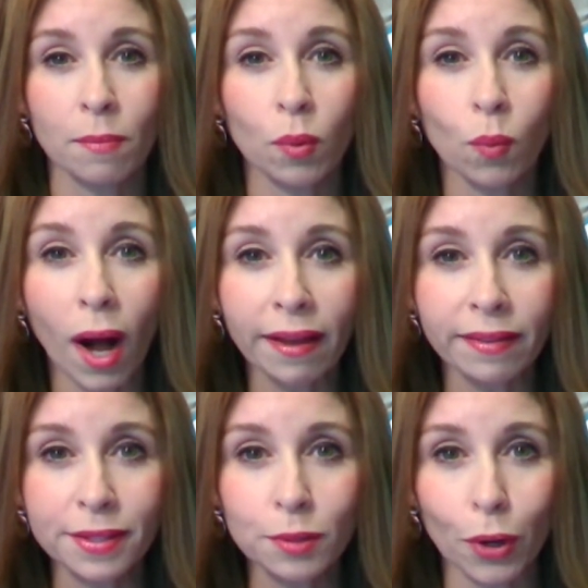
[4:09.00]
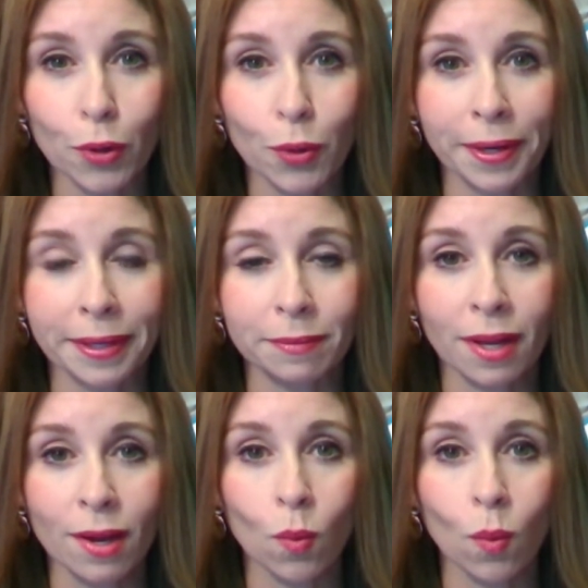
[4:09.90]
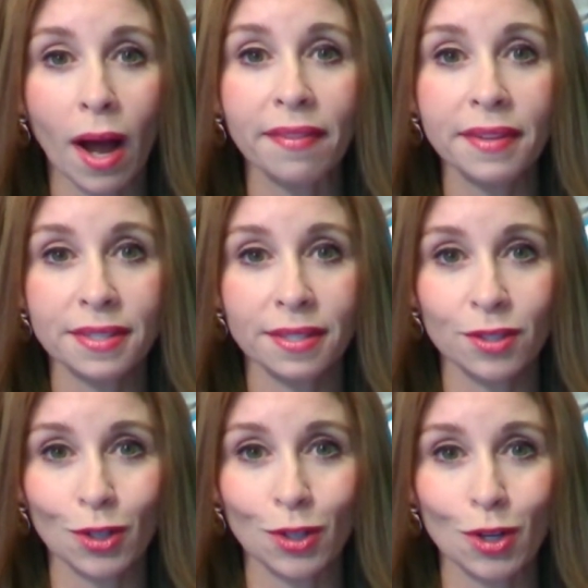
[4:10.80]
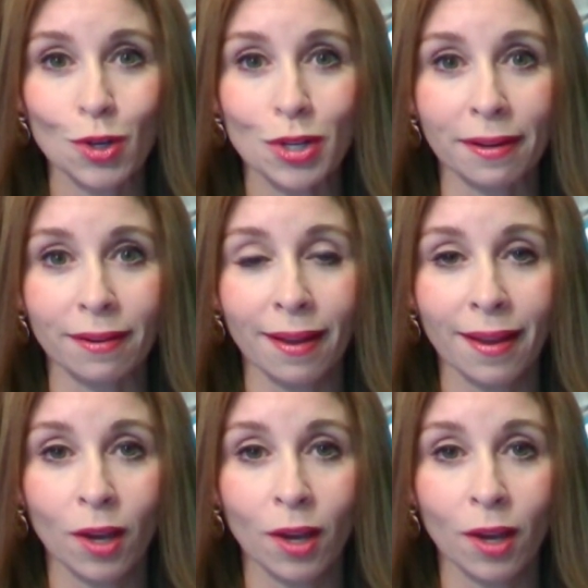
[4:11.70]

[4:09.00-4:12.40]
but why this program? Why this institution?